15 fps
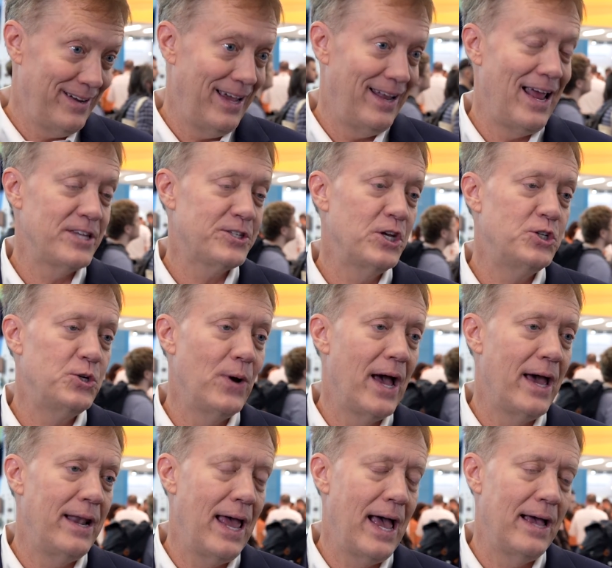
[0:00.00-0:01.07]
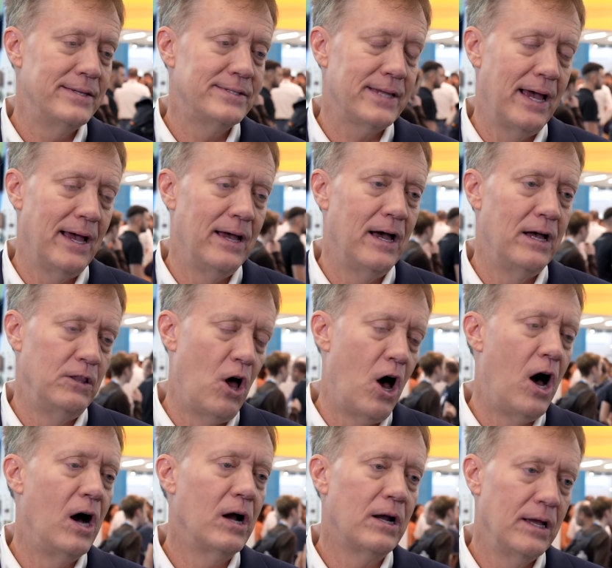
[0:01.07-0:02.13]
And S32N has a
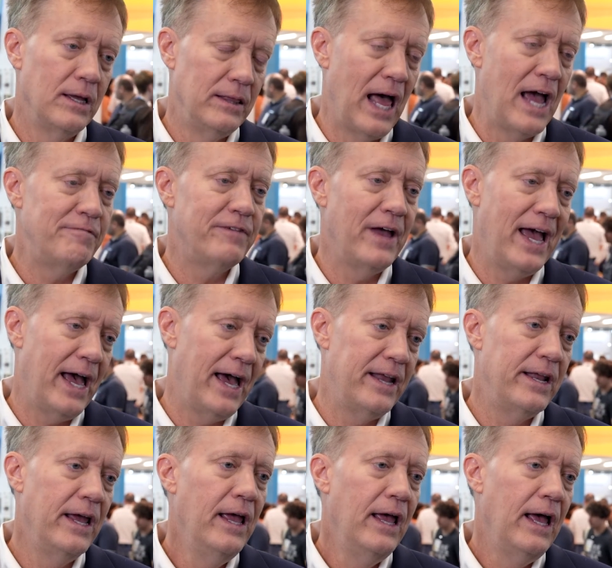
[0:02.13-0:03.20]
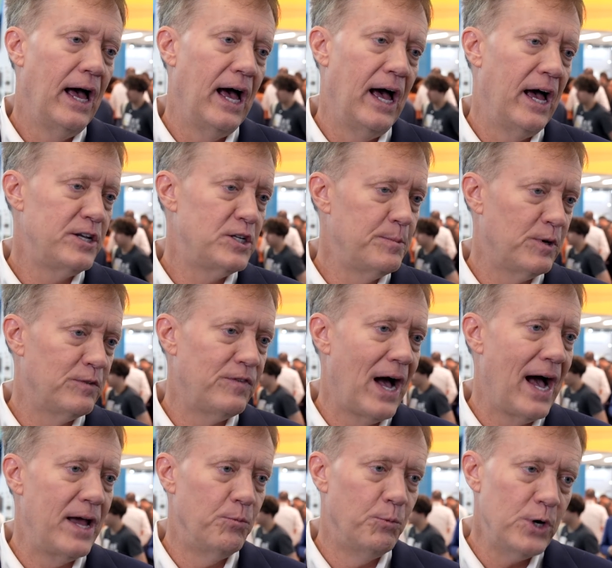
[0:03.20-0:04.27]
long life ahead to
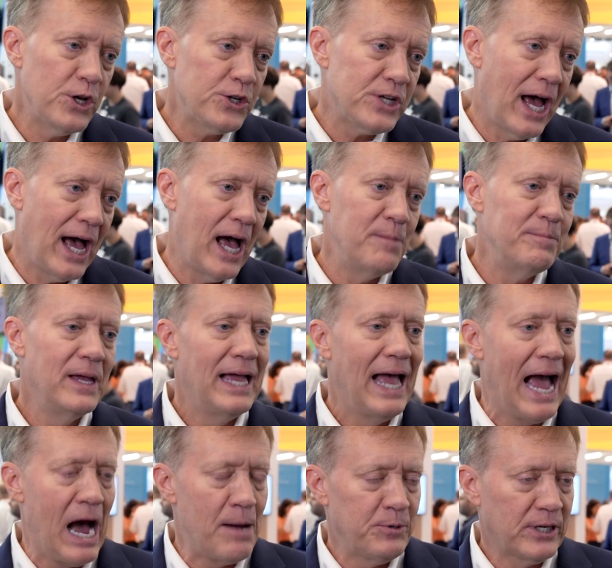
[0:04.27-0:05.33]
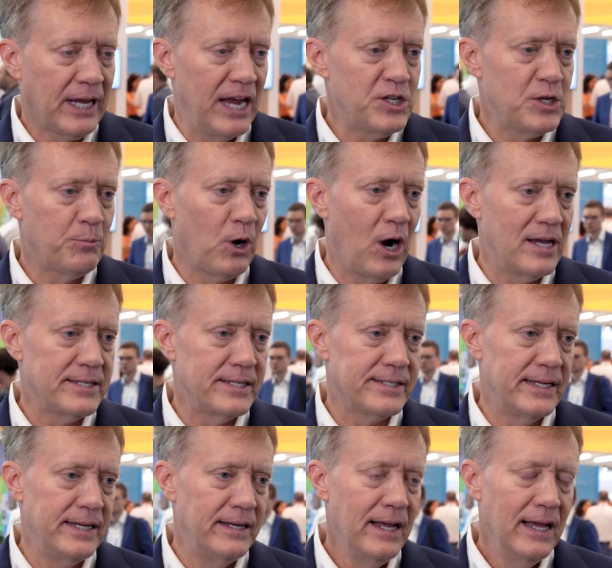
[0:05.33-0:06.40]
provide real-time application
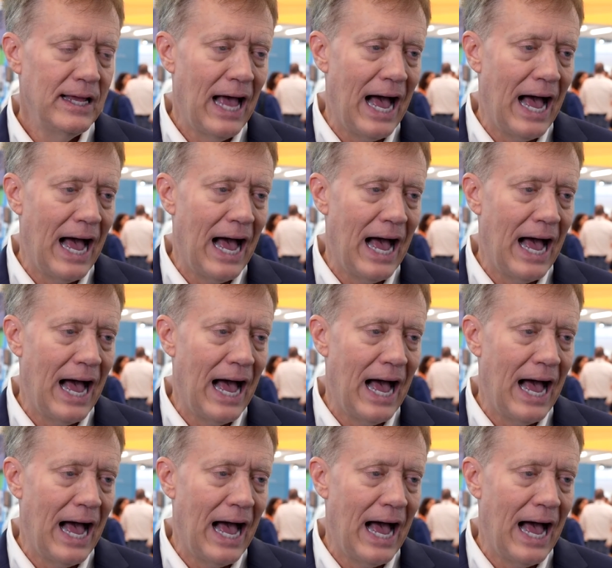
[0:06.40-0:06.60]
processing,